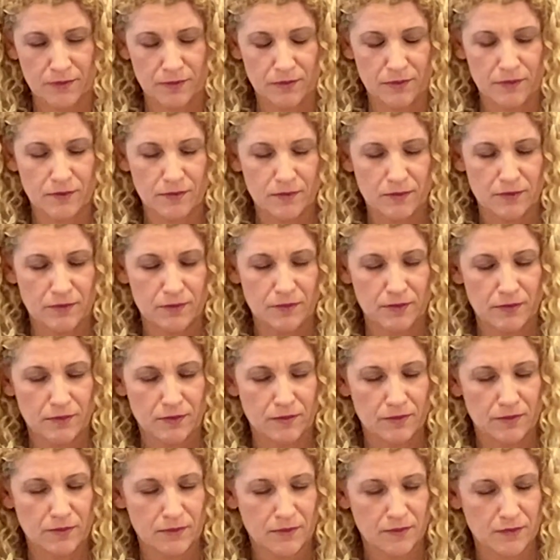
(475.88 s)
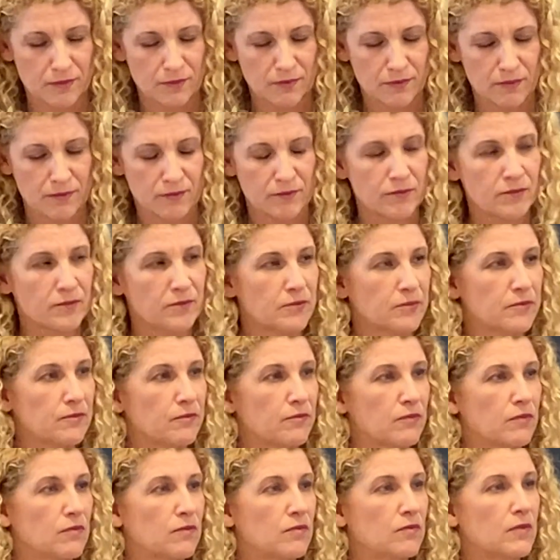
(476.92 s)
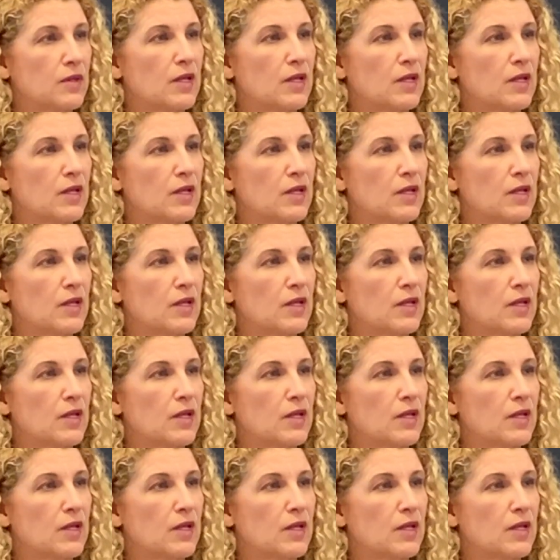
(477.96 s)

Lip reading: Nothing is said.